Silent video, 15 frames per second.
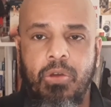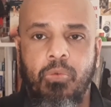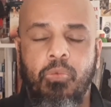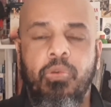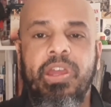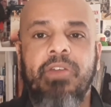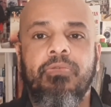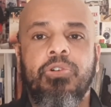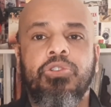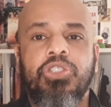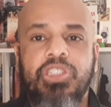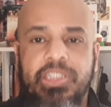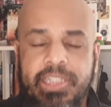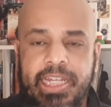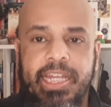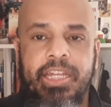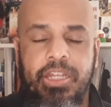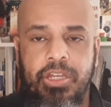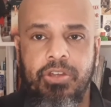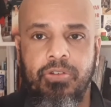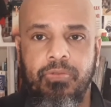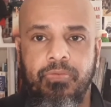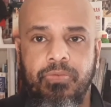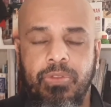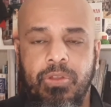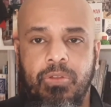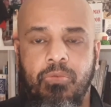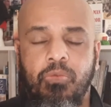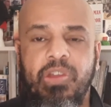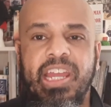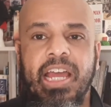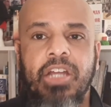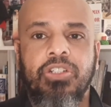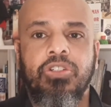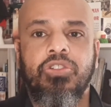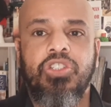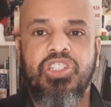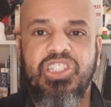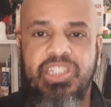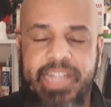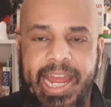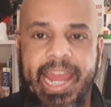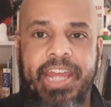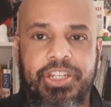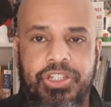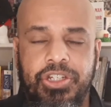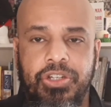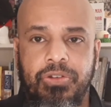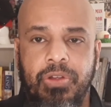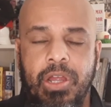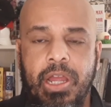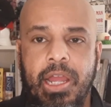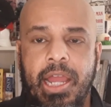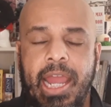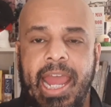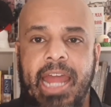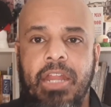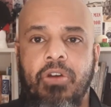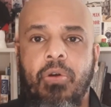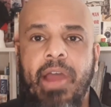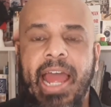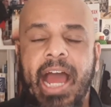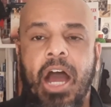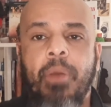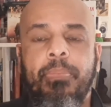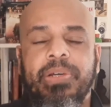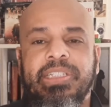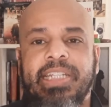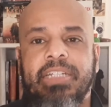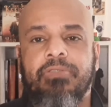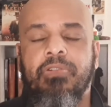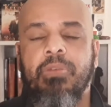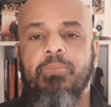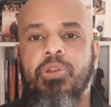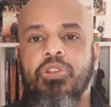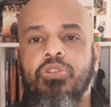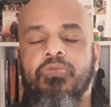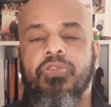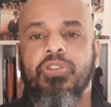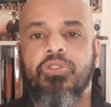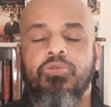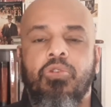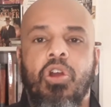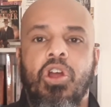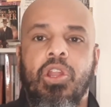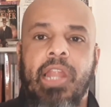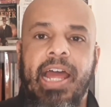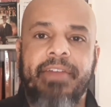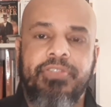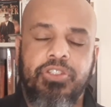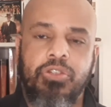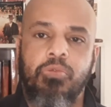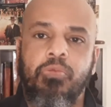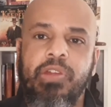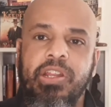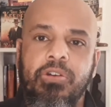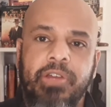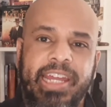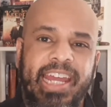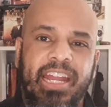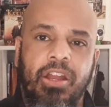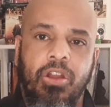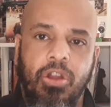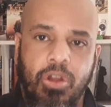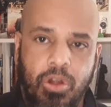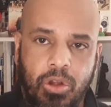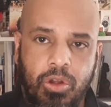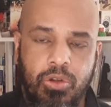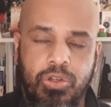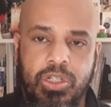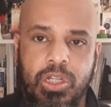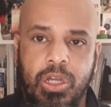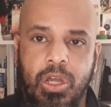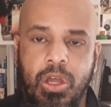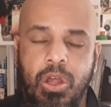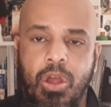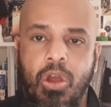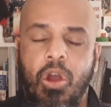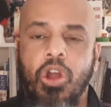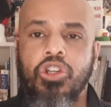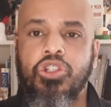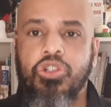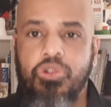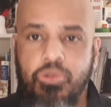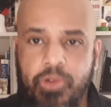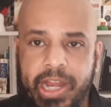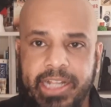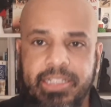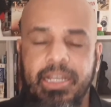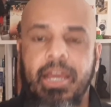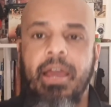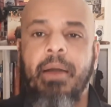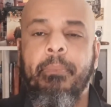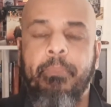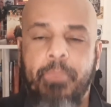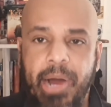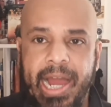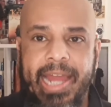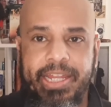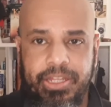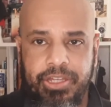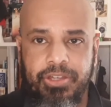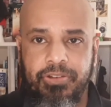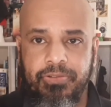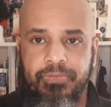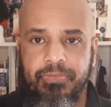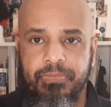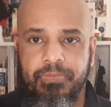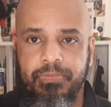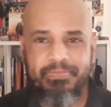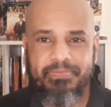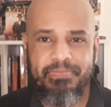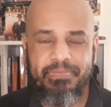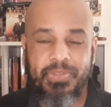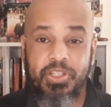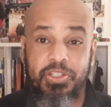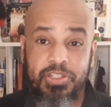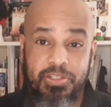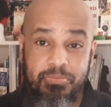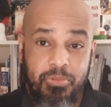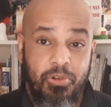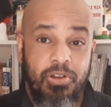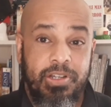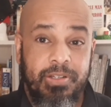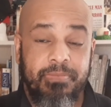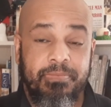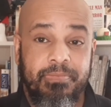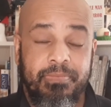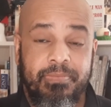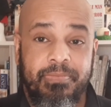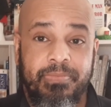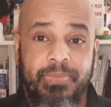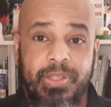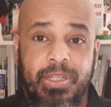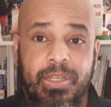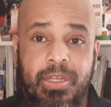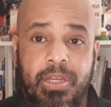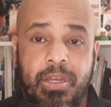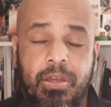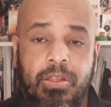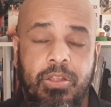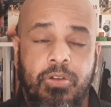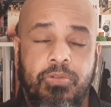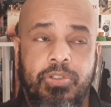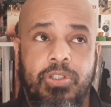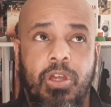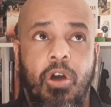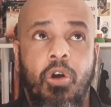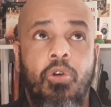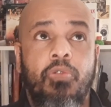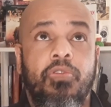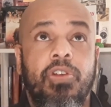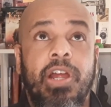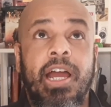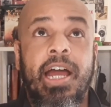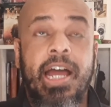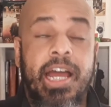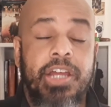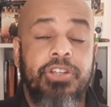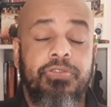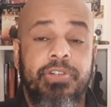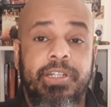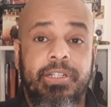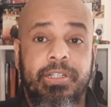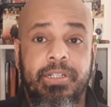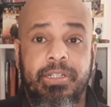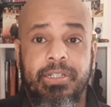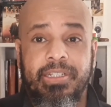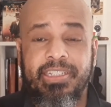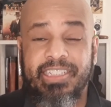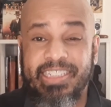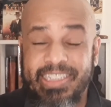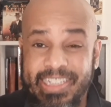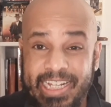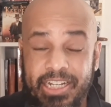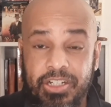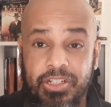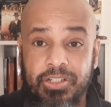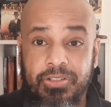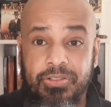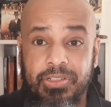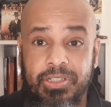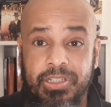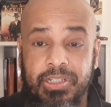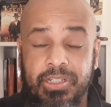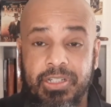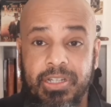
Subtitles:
We will see you. We understand you. And it'll help us as we maneuver through our life so we don't get hurt or tricked by you. This is important. There was over 100 senators